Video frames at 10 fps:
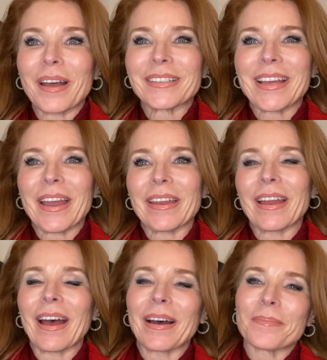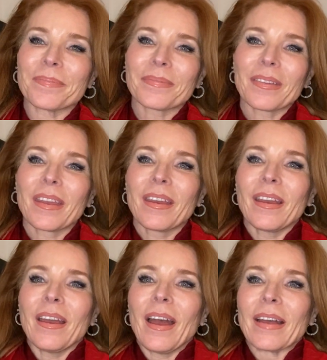that day
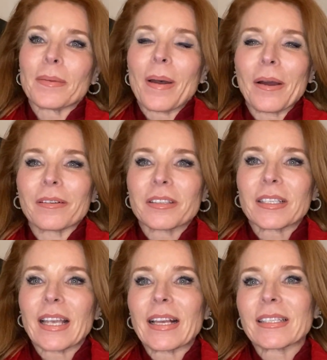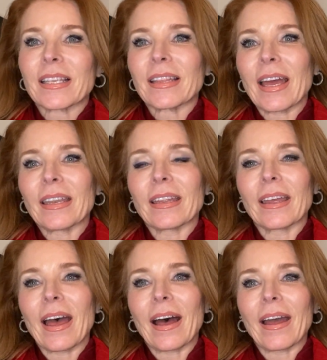at the Power of Success. And then
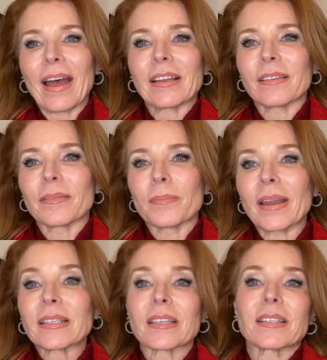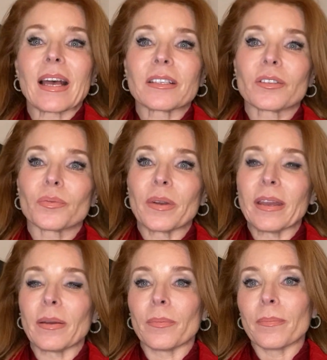at Mega Success,
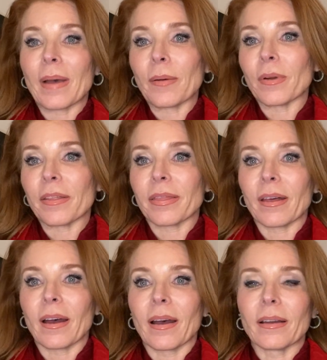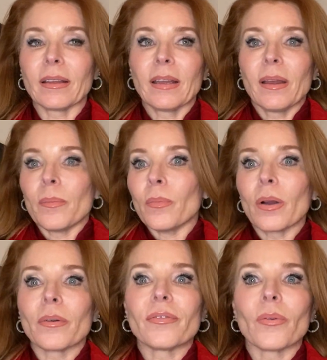we met with
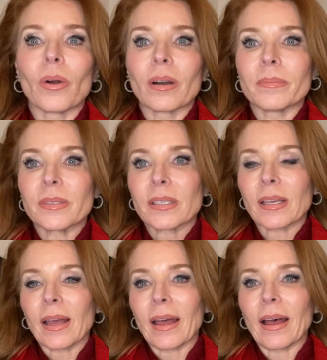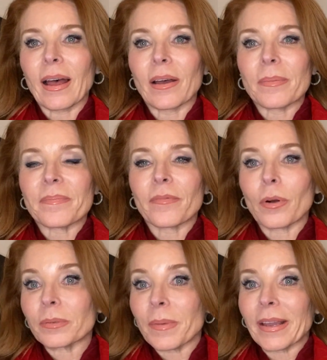Moira Forbes,
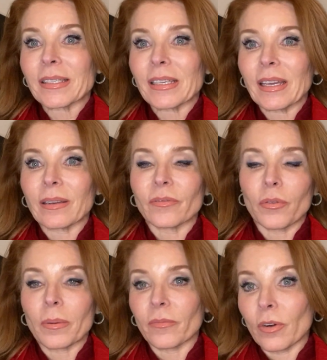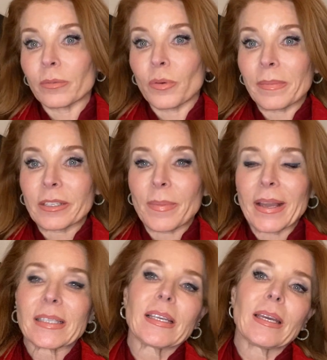Forbes Magazine, Forbes Women's
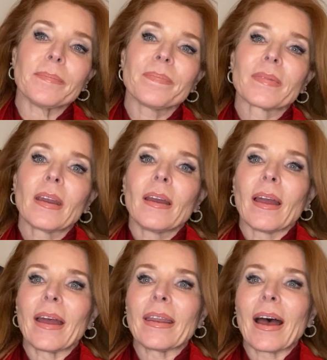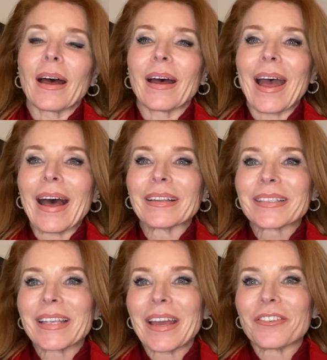Magazine, and
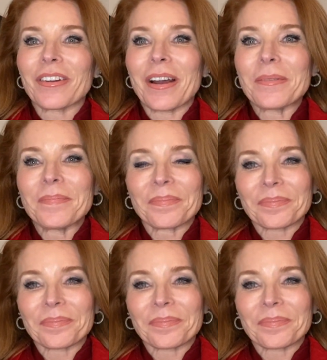Alexandra,